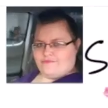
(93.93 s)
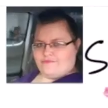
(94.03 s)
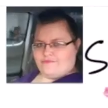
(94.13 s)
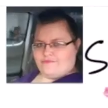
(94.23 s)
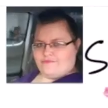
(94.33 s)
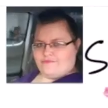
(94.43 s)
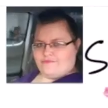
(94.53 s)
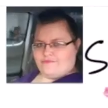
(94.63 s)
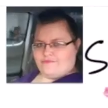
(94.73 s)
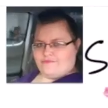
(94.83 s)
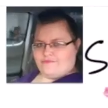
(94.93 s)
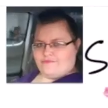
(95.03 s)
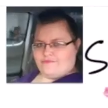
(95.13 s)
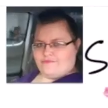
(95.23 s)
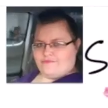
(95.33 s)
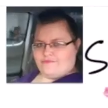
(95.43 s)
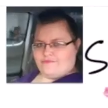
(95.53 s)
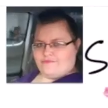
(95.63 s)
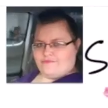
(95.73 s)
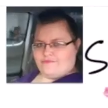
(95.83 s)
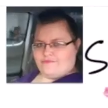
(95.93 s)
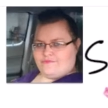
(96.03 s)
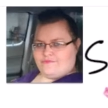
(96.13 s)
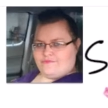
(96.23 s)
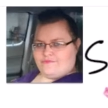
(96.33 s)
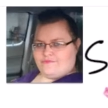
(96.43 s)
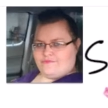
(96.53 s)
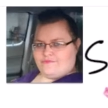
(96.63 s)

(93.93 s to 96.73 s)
Nobody speaks.